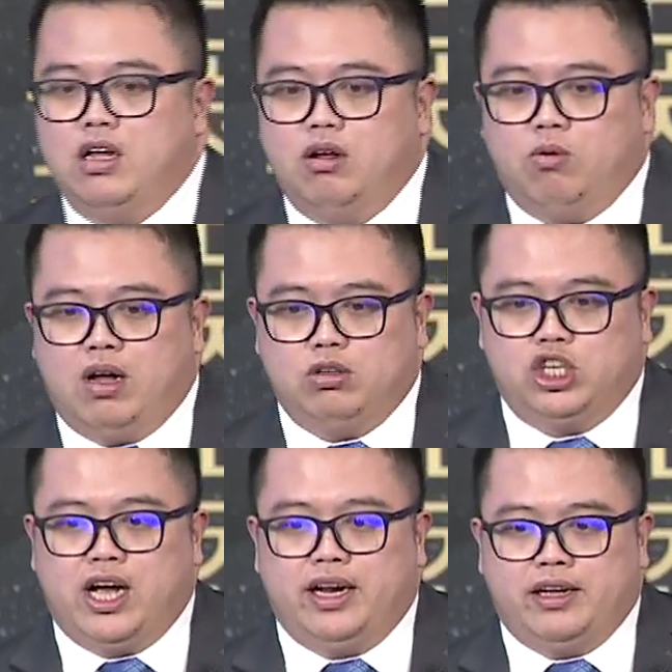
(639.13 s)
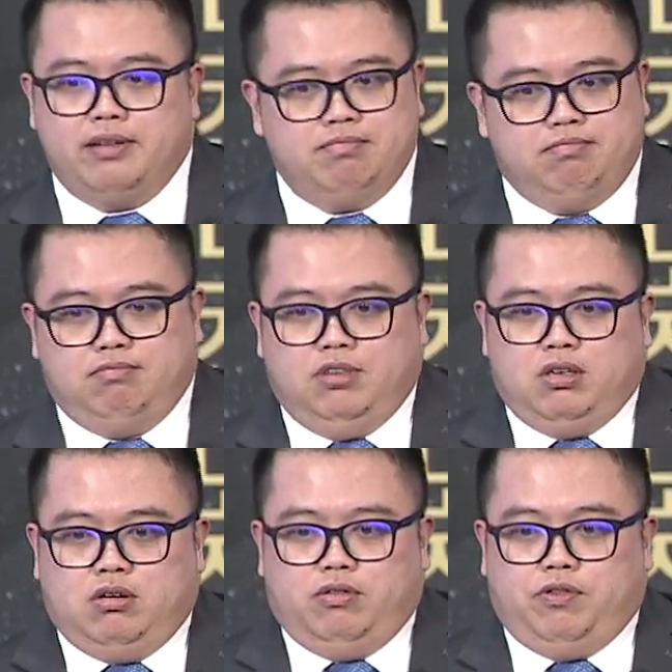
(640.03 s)
Well, China, you
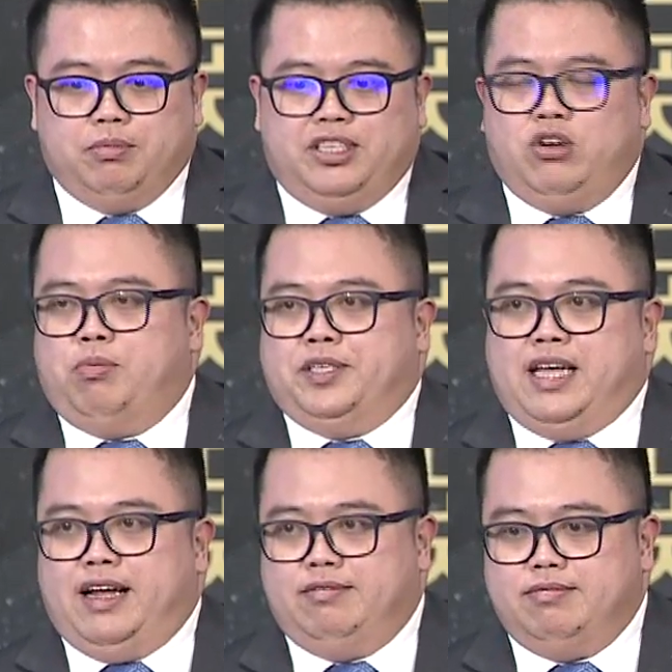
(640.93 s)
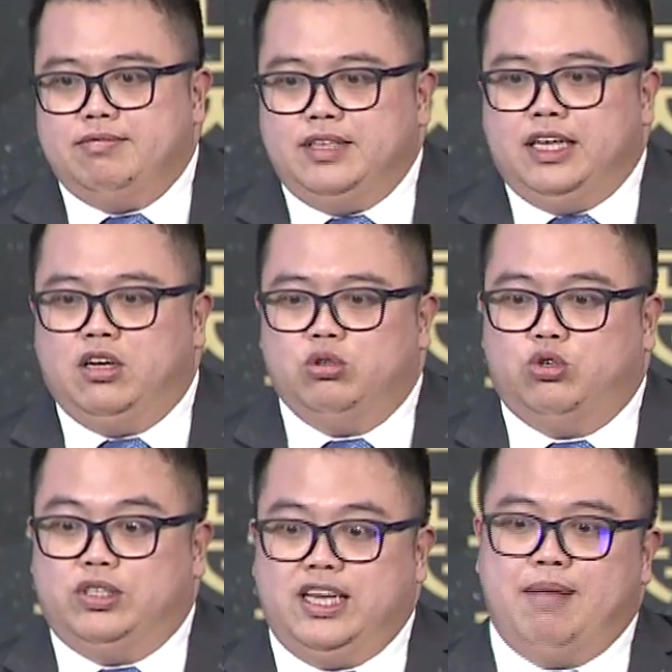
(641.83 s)
know, from 0%, it goes
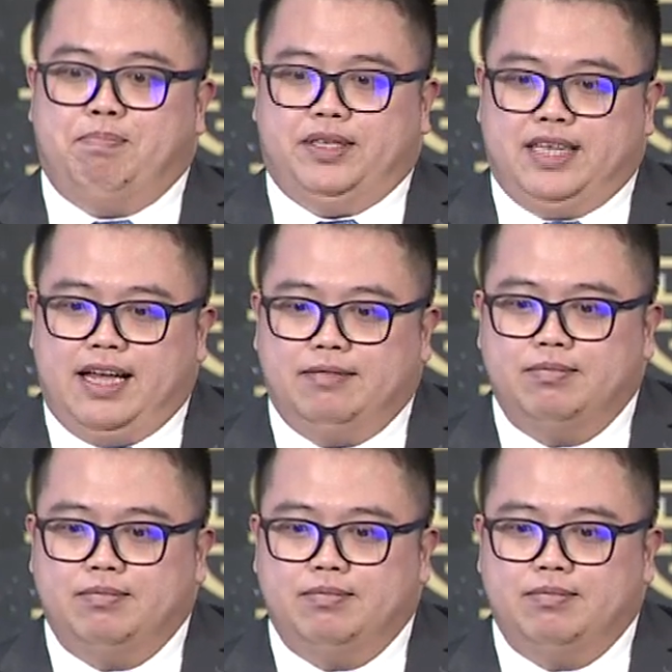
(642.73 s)
to 10%.